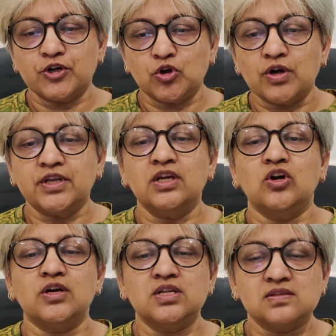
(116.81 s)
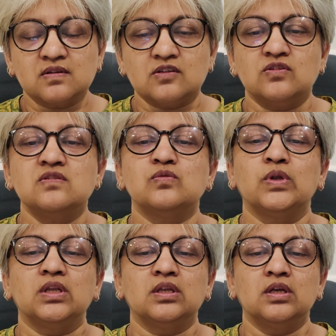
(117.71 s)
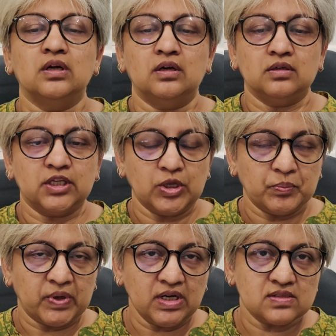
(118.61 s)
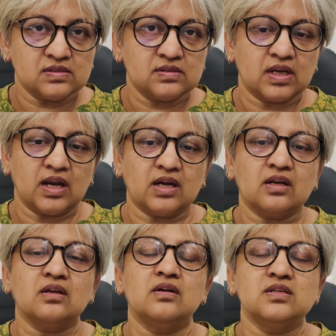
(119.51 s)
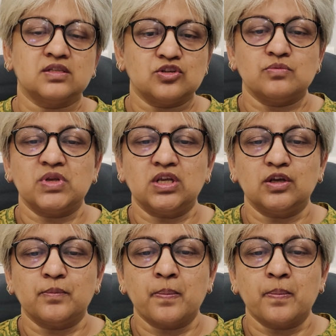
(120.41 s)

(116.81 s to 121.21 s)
talking or discussions with teammates and decision making.